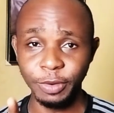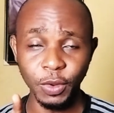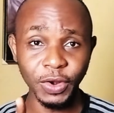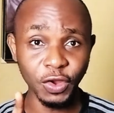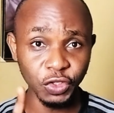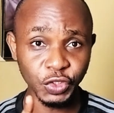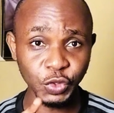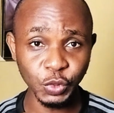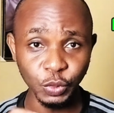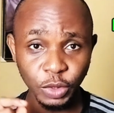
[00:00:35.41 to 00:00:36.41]
But I want to
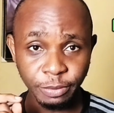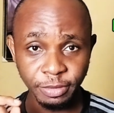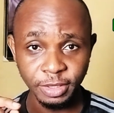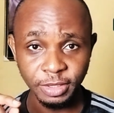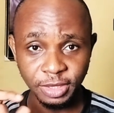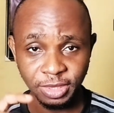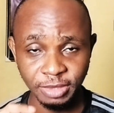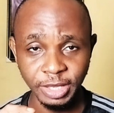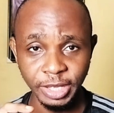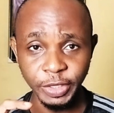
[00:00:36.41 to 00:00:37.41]
urge you
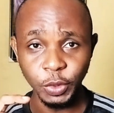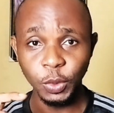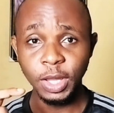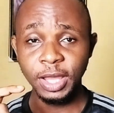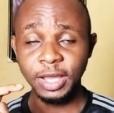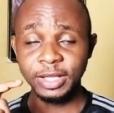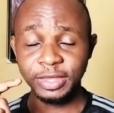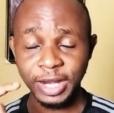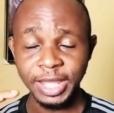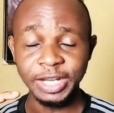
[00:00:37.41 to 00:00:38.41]
to,
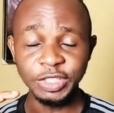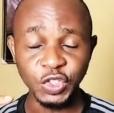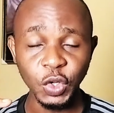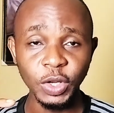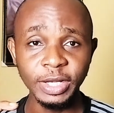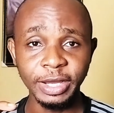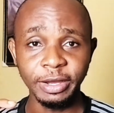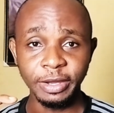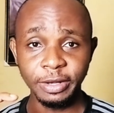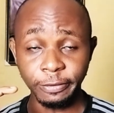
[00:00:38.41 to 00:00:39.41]
try and join
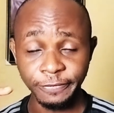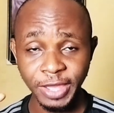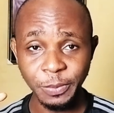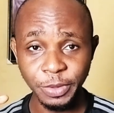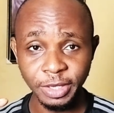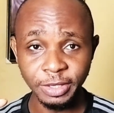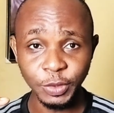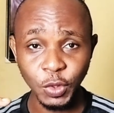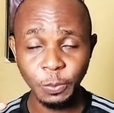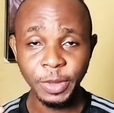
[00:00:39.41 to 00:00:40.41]
our VIP
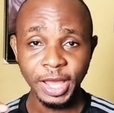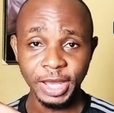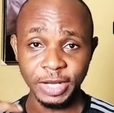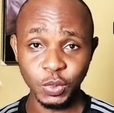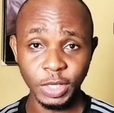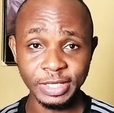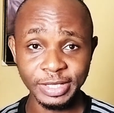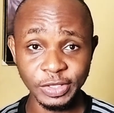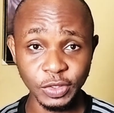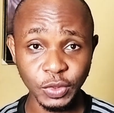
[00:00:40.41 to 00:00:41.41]
group and as well
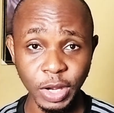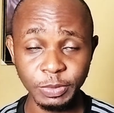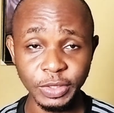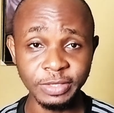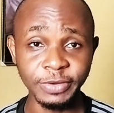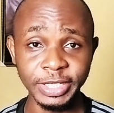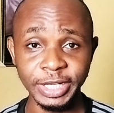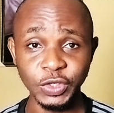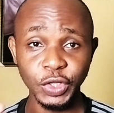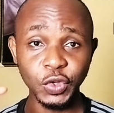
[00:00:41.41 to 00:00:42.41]
as subscribe to this very
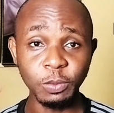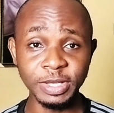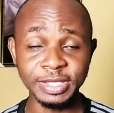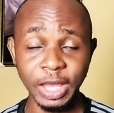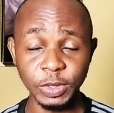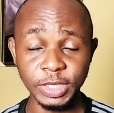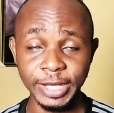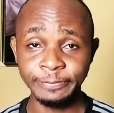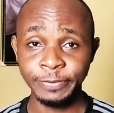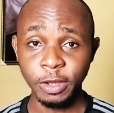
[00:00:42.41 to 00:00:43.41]
channel so you don't miss out
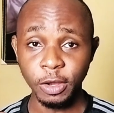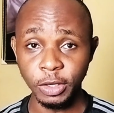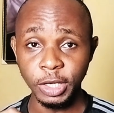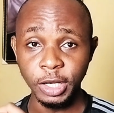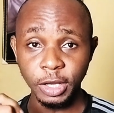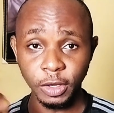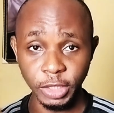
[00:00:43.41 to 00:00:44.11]
on,